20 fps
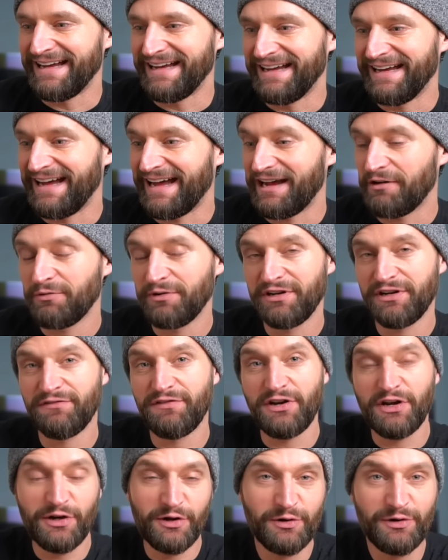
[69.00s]
I wouldn't have
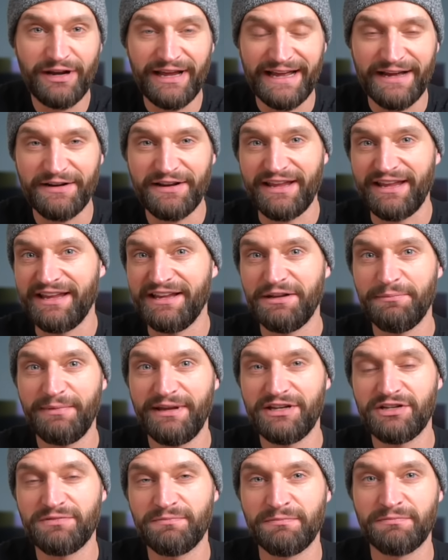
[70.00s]
known how to
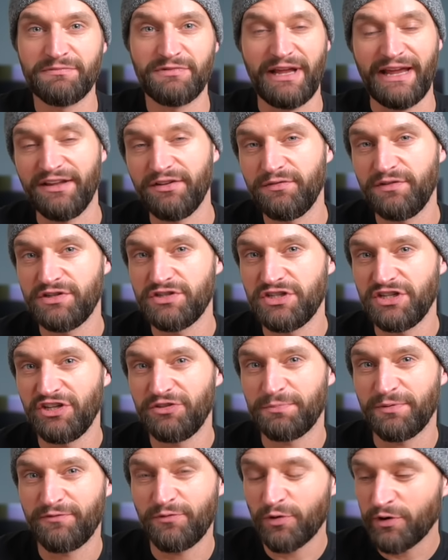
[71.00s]
animate
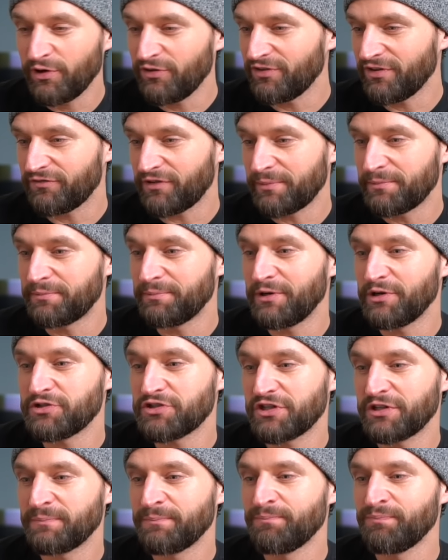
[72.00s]
SVGs before using Framer
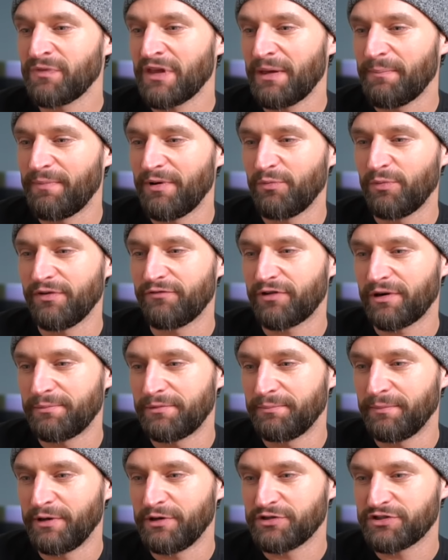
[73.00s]
Motion, but with Framer
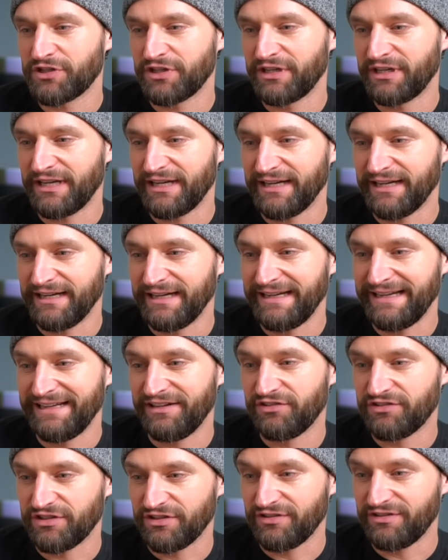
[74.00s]
Motion,
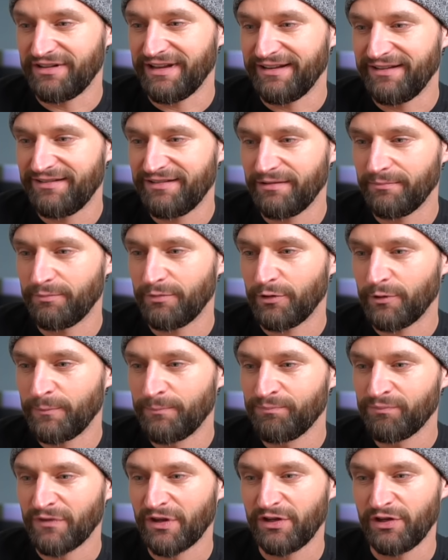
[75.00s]
it's just dead simple
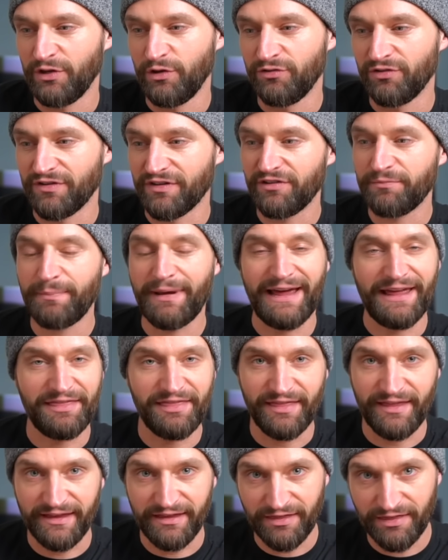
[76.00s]
using this
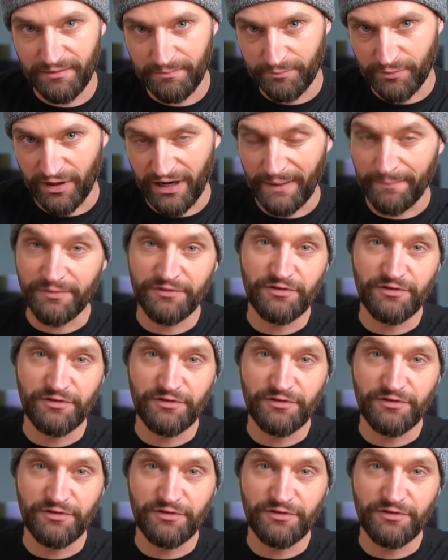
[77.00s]
path length prop.